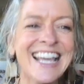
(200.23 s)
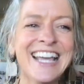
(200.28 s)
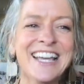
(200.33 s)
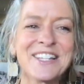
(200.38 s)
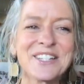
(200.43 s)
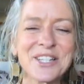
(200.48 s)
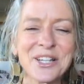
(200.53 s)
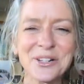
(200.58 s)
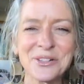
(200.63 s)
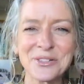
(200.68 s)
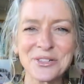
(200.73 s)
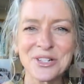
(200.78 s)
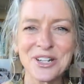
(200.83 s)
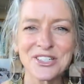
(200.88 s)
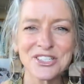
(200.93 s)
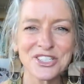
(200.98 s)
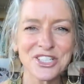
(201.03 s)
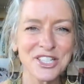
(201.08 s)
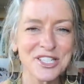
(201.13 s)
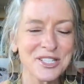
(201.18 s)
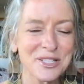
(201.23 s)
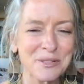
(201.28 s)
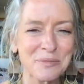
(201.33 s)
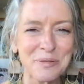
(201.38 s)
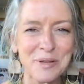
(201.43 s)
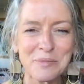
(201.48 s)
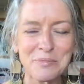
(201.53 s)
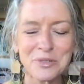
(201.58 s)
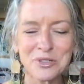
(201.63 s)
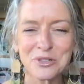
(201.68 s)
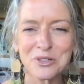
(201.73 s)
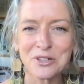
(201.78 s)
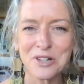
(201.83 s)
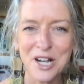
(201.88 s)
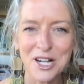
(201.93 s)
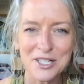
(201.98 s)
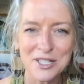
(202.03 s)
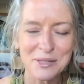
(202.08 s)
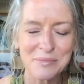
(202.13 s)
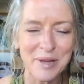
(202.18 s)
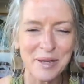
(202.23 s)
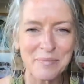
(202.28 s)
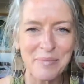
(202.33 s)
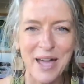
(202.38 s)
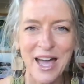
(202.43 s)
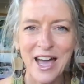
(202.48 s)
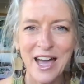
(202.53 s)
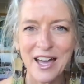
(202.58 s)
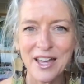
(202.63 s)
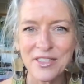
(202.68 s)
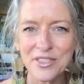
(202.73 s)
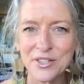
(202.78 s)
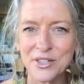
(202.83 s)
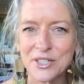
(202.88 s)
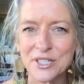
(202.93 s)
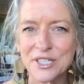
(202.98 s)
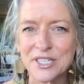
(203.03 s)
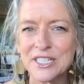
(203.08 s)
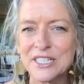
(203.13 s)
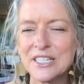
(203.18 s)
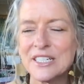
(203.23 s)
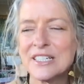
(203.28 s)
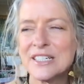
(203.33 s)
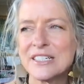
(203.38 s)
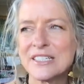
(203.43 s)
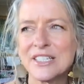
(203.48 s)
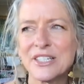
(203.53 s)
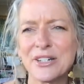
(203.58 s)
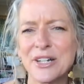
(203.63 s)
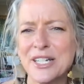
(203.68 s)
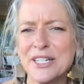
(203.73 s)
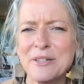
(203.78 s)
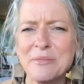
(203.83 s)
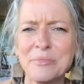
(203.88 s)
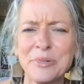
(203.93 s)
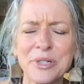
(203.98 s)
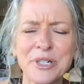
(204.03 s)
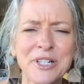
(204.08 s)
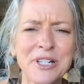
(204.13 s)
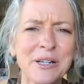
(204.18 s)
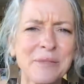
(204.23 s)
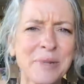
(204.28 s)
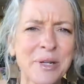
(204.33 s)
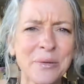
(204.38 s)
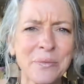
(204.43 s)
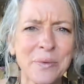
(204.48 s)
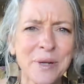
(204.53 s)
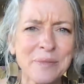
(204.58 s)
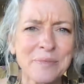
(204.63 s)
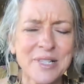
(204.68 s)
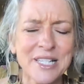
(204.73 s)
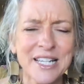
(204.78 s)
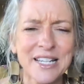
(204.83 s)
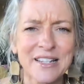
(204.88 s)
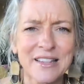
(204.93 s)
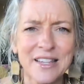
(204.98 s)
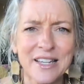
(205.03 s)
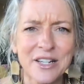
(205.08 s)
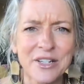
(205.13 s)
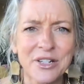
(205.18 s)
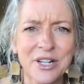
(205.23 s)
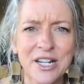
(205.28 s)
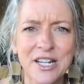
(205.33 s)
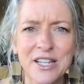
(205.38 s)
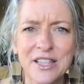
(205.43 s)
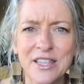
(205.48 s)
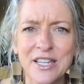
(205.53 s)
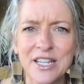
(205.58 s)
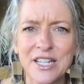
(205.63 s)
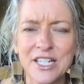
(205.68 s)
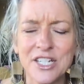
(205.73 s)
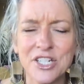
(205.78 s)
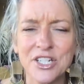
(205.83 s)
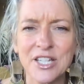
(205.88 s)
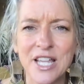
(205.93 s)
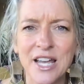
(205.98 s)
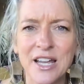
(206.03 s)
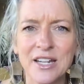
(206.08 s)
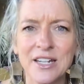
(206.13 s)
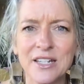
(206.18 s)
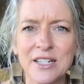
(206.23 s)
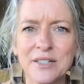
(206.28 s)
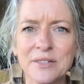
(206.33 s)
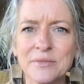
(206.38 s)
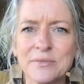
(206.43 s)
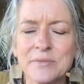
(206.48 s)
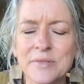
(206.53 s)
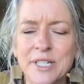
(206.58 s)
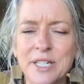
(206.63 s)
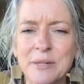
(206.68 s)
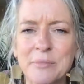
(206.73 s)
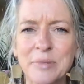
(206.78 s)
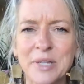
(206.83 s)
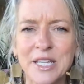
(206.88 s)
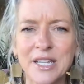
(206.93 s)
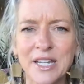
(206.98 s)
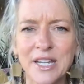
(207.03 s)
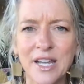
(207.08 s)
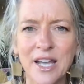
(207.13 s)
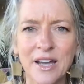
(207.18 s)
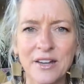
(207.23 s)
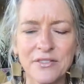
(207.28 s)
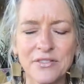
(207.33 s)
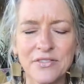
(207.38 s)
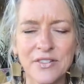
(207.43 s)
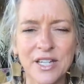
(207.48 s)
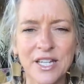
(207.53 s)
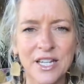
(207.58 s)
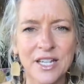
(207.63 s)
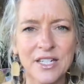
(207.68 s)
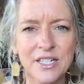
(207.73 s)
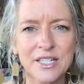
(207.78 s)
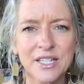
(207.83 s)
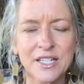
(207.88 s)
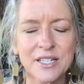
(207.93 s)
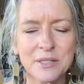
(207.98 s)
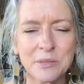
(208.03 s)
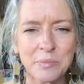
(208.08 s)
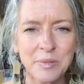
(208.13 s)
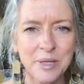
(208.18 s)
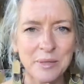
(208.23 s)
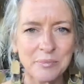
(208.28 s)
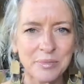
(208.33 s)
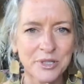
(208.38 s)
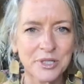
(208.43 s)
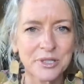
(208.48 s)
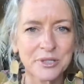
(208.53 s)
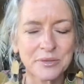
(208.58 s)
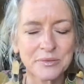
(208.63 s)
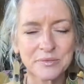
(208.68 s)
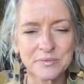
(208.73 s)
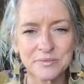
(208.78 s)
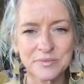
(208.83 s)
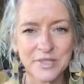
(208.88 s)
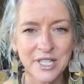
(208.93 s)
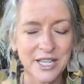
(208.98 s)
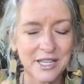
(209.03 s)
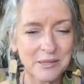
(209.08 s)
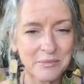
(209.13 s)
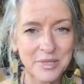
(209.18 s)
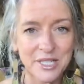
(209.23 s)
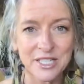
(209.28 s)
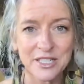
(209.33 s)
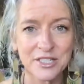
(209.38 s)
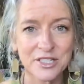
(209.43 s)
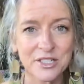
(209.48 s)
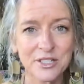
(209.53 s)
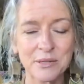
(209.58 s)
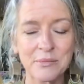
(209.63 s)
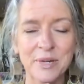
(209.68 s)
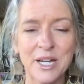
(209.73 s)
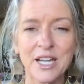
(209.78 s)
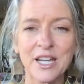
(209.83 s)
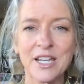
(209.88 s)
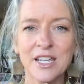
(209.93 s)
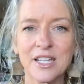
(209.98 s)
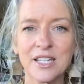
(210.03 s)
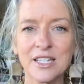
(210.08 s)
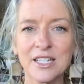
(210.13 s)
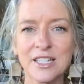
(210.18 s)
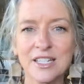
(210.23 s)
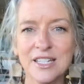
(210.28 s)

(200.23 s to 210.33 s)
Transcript: so just as people crossed my path, or you know, I didn't put it on my website then or anything. I just had a like a PDF, and as people came into my